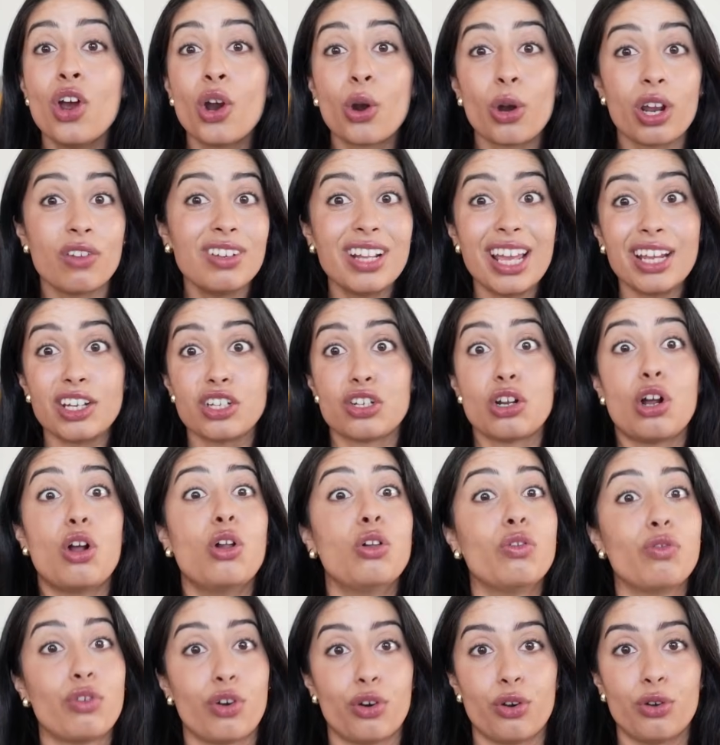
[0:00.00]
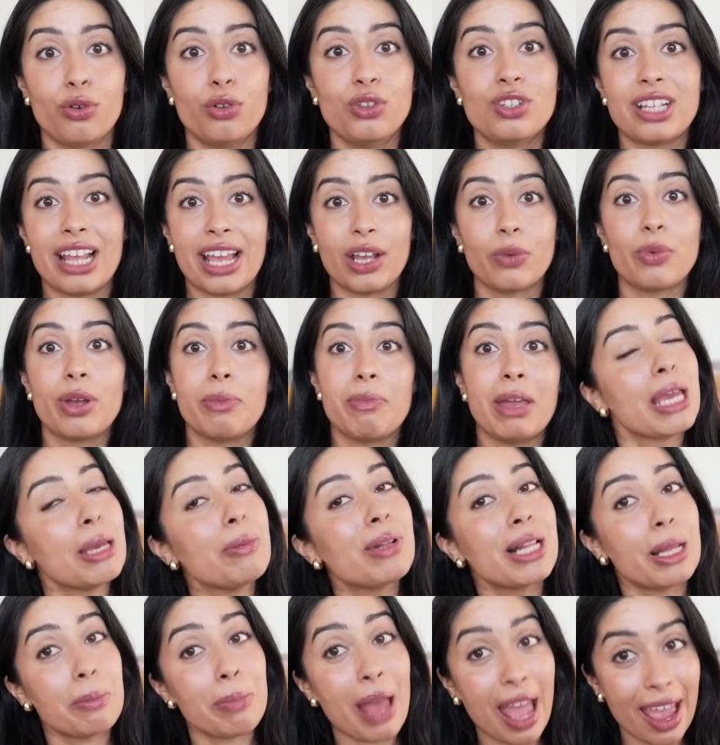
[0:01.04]
or even like toll roads, like where
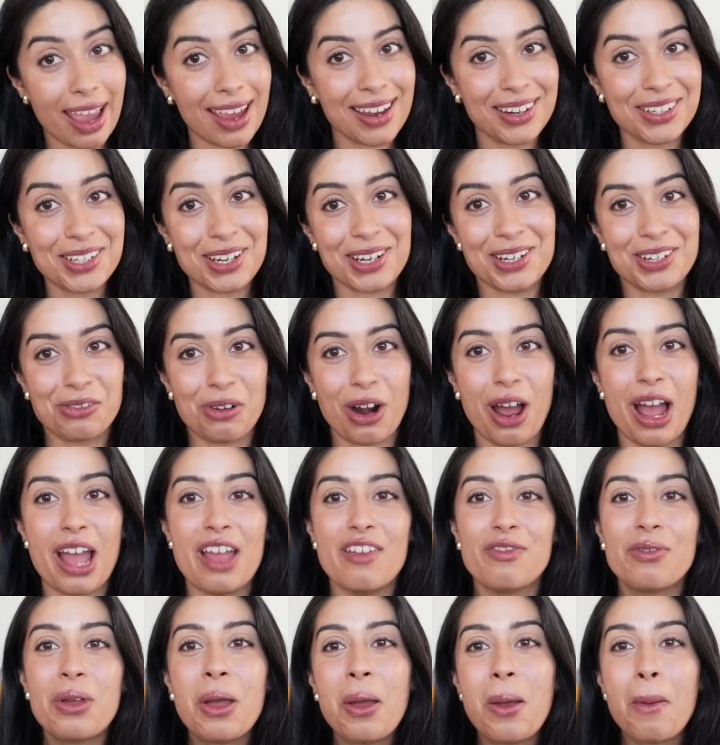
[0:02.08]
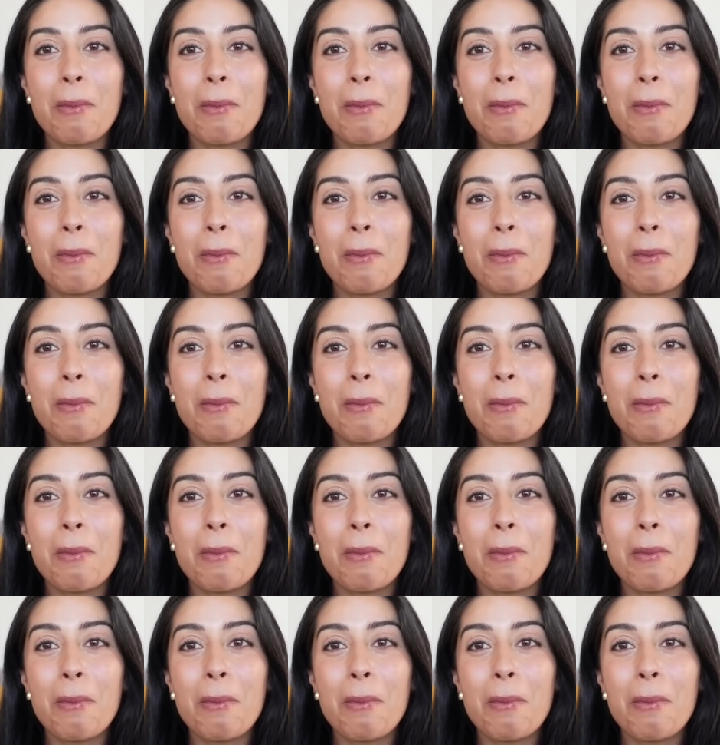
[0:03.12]
people are paying to drive.